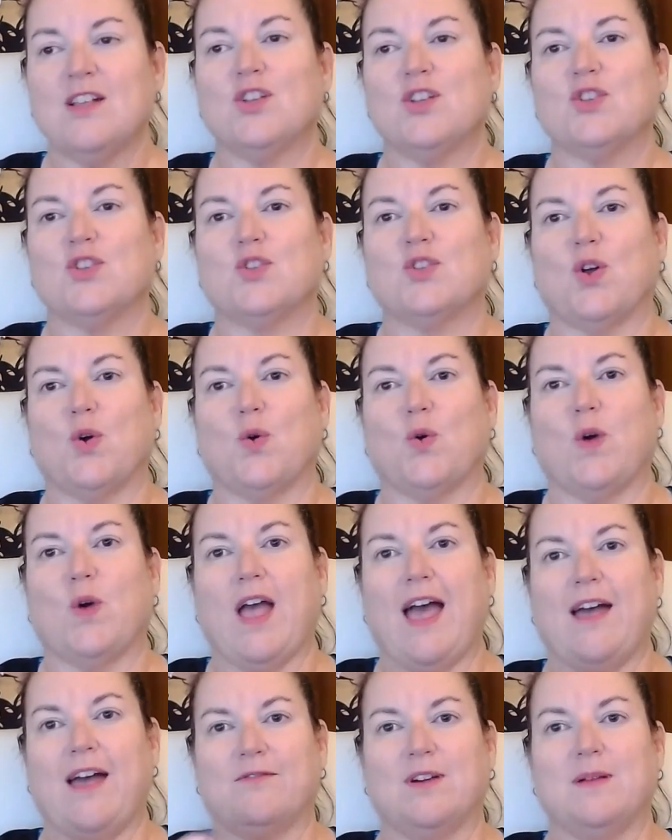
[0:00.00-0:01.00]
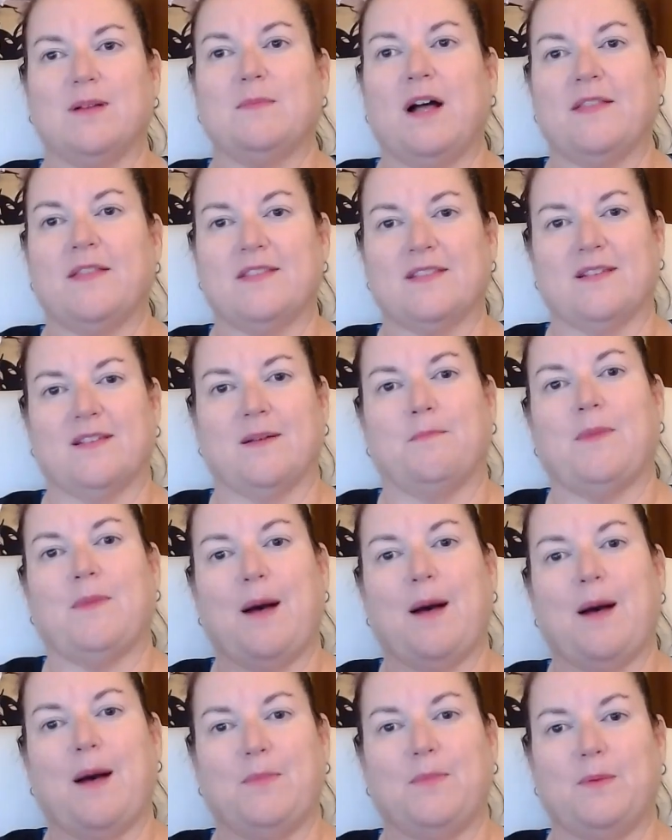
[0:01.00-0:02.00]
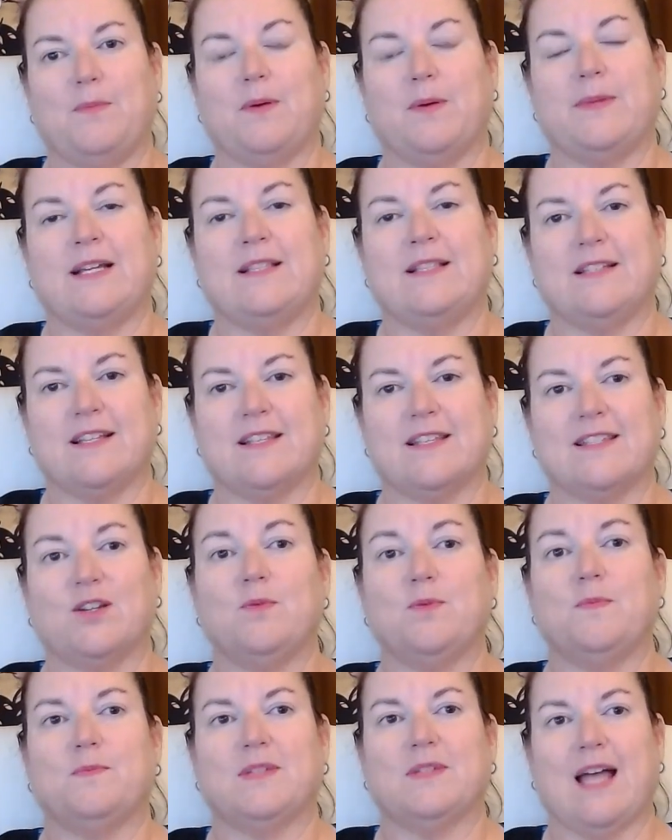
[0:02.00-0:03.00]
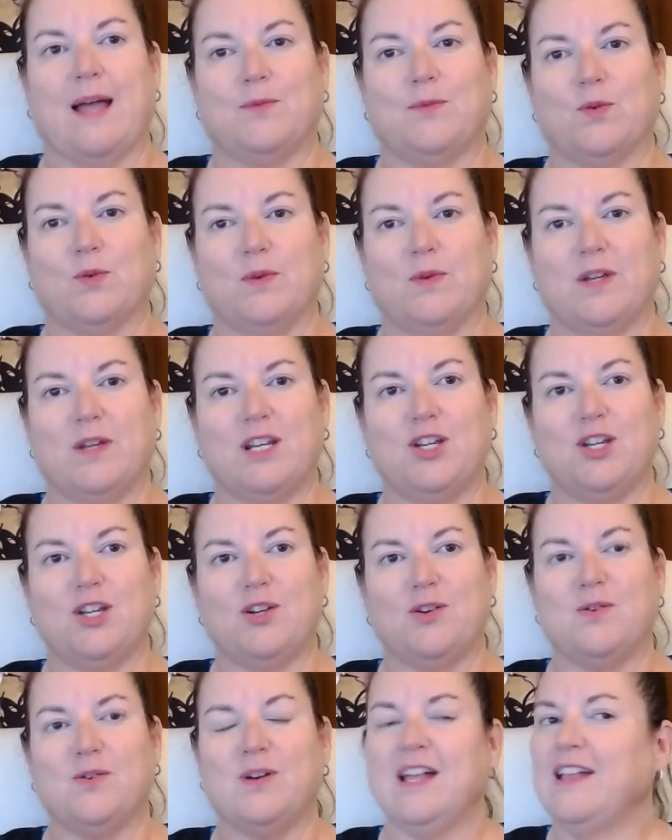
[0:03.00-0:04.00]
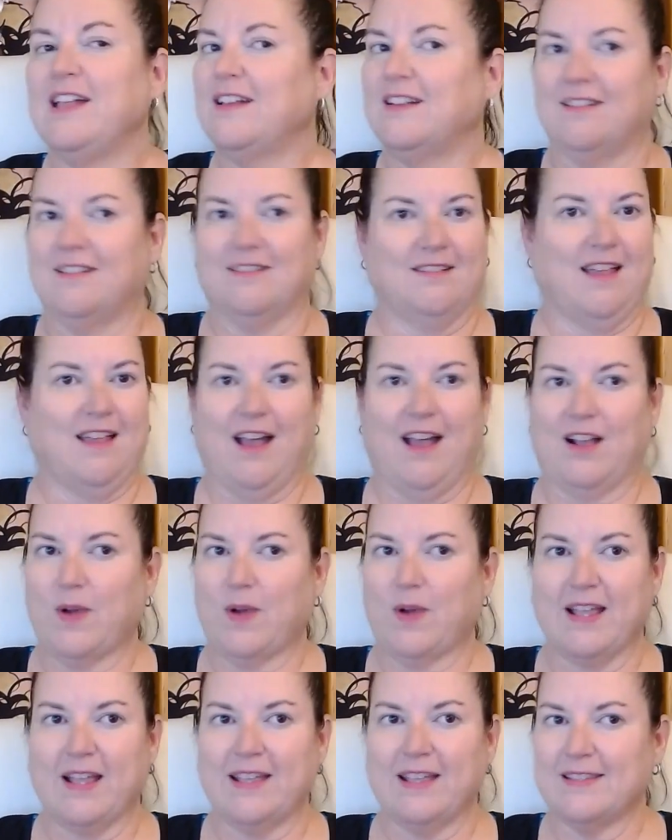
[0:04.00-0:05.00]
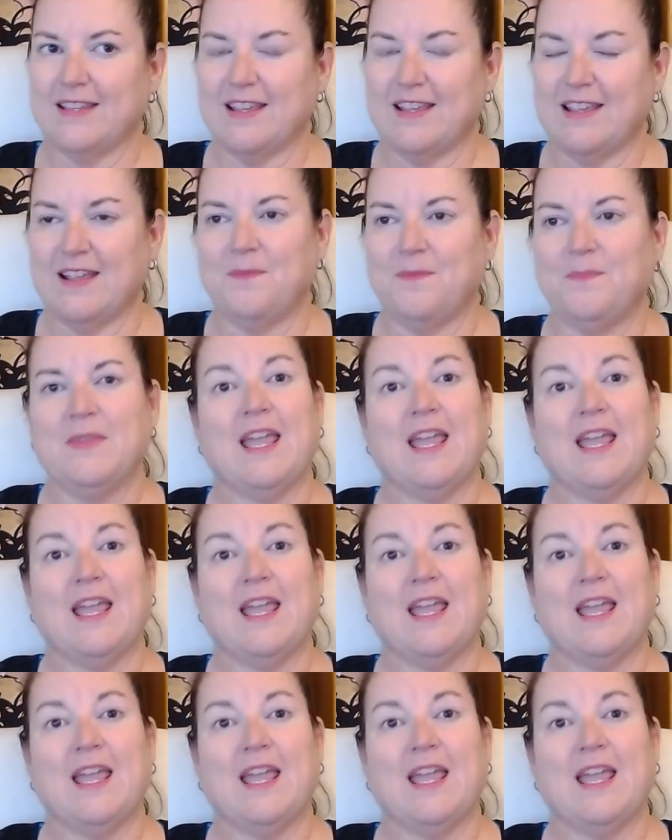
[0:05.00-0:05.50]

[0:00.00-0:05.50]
So every month, some pop up on my list. Oh, time to renew X, Y, and Z.